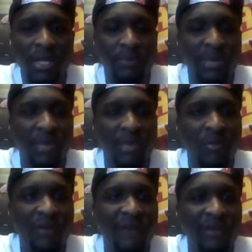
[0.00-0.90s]
being
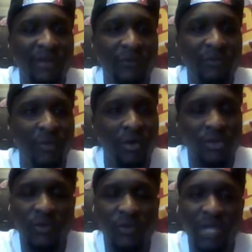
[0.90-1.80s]
more effective with the
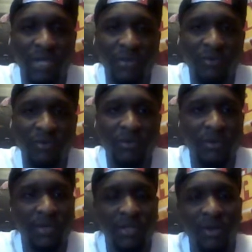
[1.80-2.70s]
ball. So what they do?
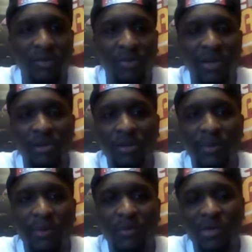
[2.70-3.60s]
They start playing a
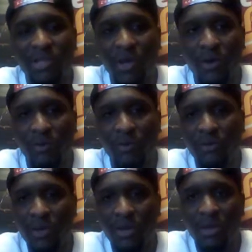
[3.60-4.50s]
little bit more zone.
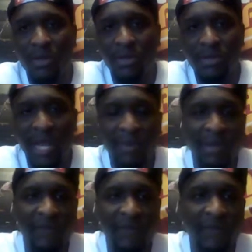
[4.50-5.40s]
And they ain't
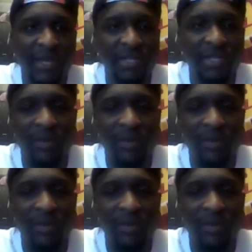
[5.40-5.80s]
playing enough man. They start